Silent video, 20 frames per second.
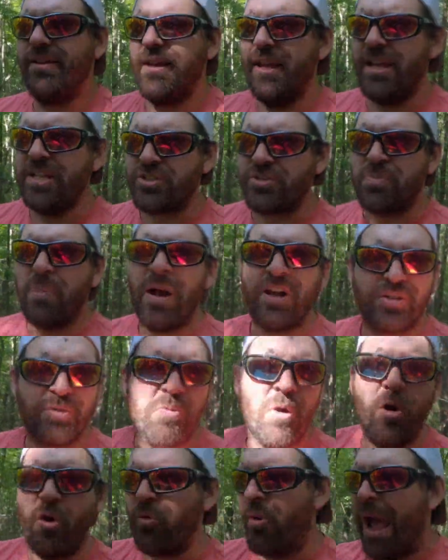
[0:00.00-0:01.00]
It's much
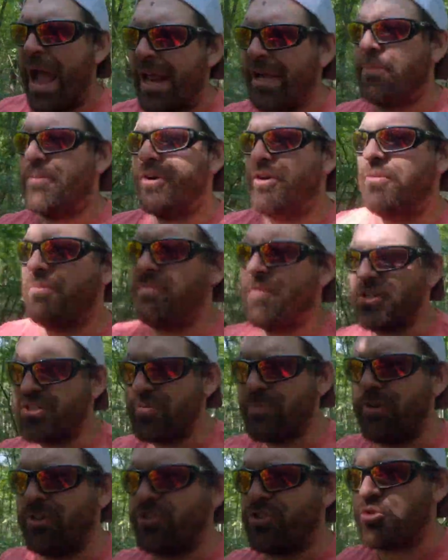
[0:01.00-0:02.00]
more rideable, much
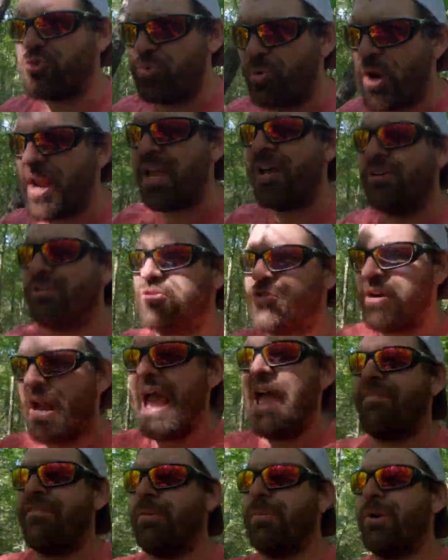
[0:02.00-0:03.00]
more trail
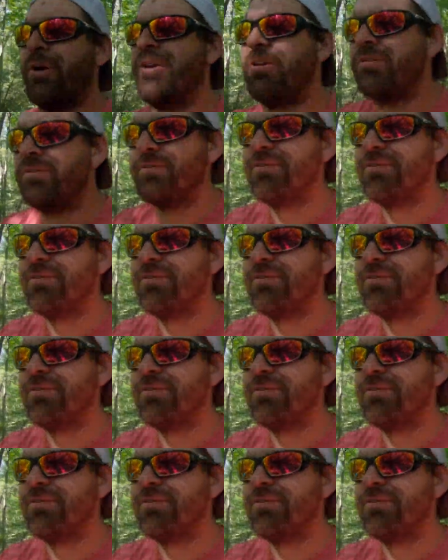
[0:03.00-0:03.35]
drivable.